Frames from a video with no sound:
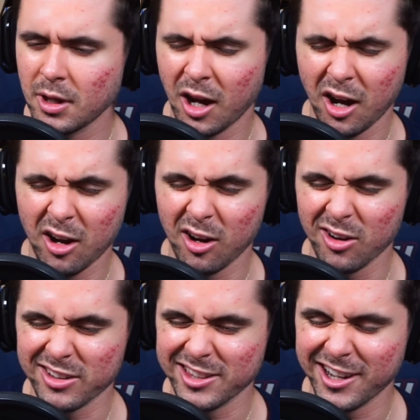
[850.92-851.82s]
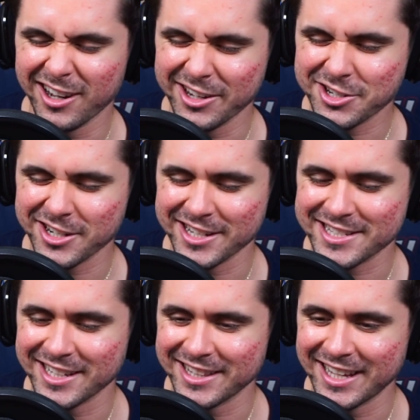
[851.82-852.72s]
Oh, no, you shouldn't have
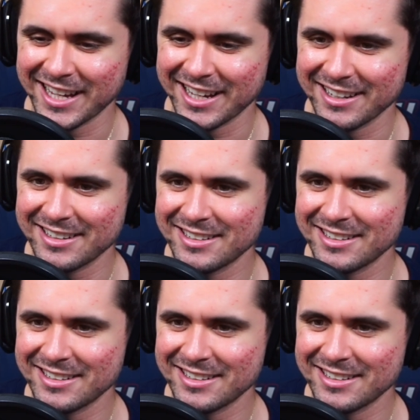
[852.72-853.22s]
said that.